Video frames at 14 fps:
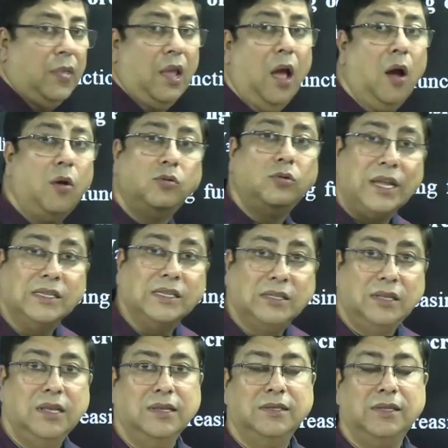How to test
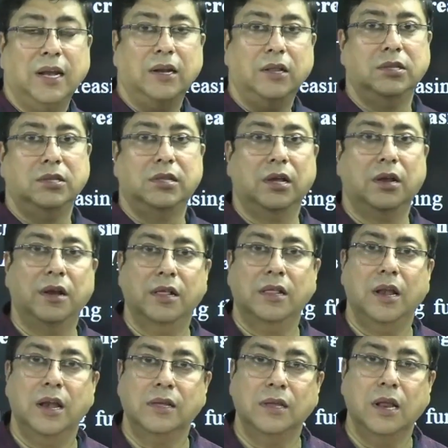this, that this is a greater
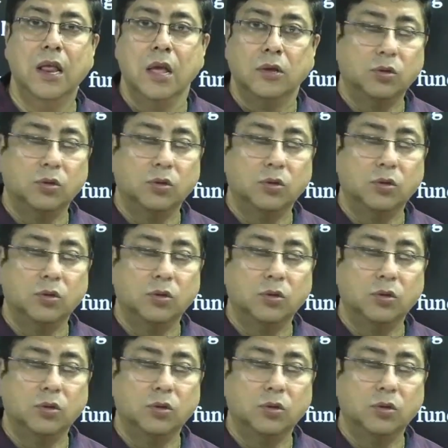than less than?